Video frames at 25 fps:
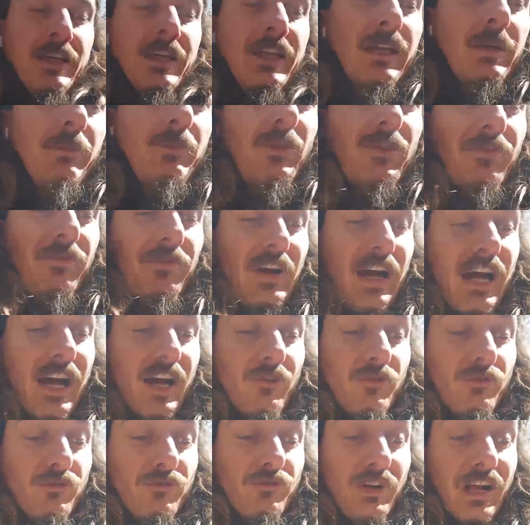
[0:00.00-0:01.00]
and
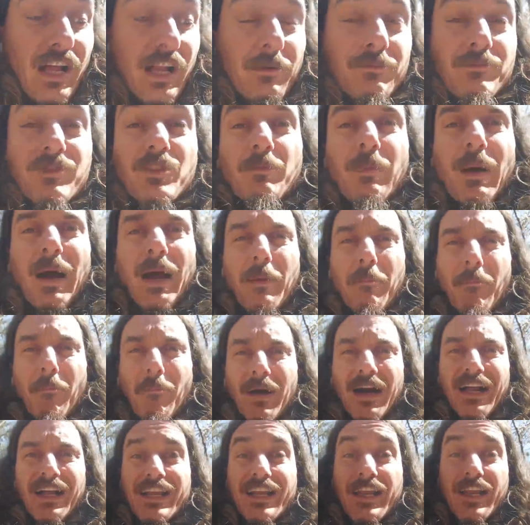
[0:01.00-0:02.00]
profound realms by
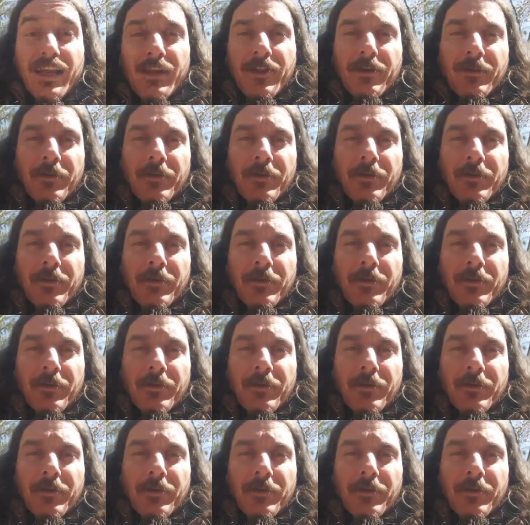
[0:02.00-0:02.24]
money